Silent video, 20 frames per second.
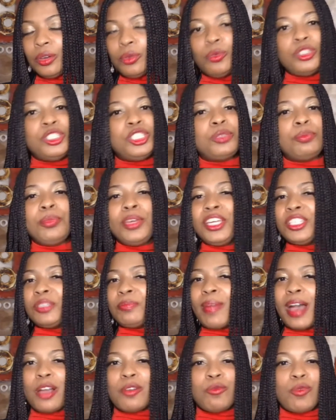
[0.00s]
which
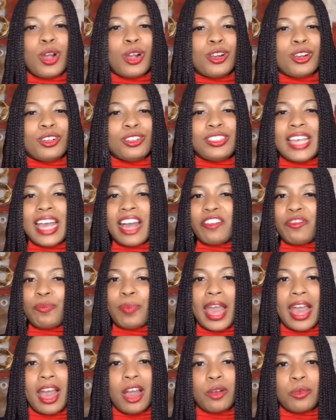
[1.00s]
means my words
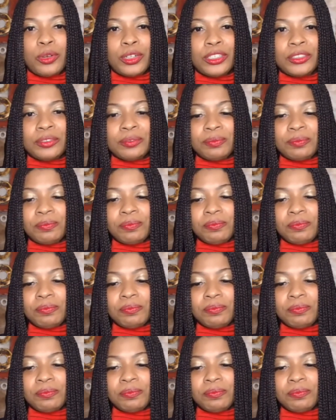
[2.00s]
have power.